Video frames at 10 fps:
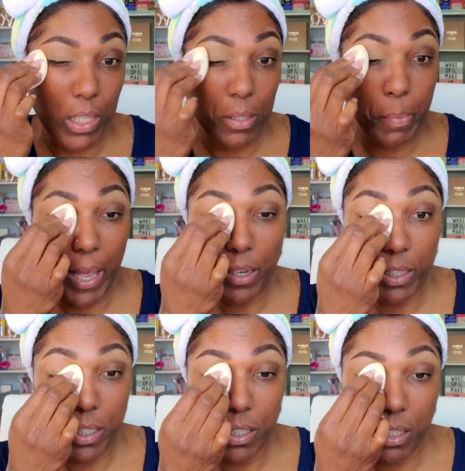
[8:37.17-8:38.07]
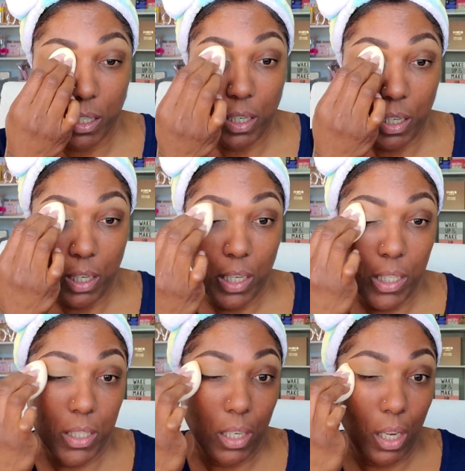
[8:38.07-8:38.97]
these palettes,
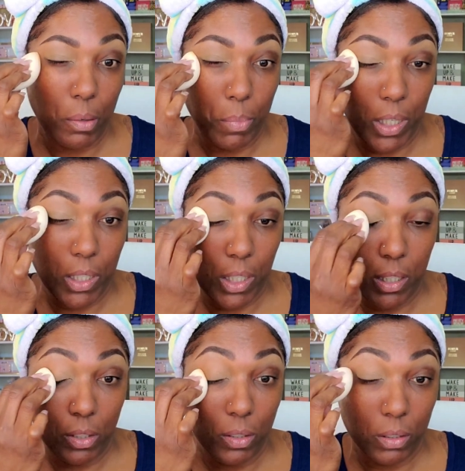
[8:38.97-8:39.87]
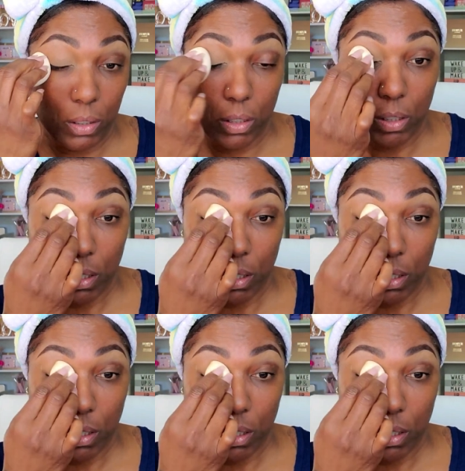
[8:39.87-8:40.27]
it's not a big deal